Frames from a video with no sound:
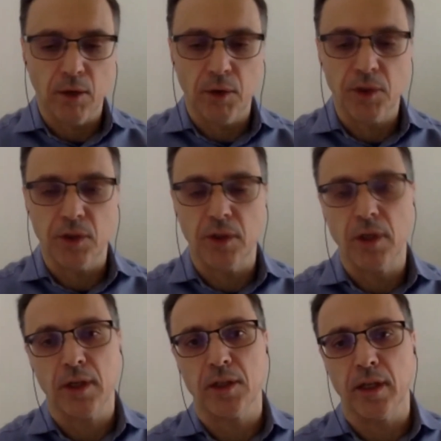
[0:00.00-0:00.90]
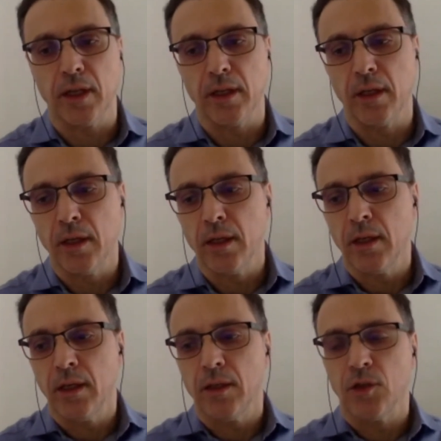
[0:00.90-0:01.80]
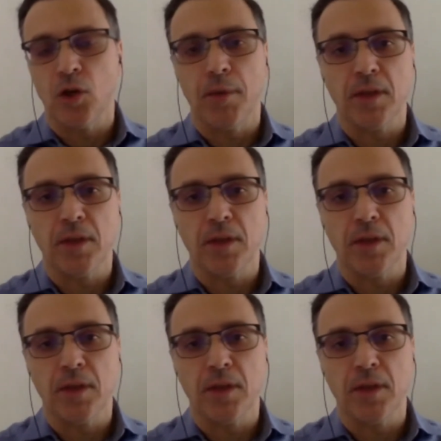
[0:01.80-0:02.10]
Christian Dirks in Germany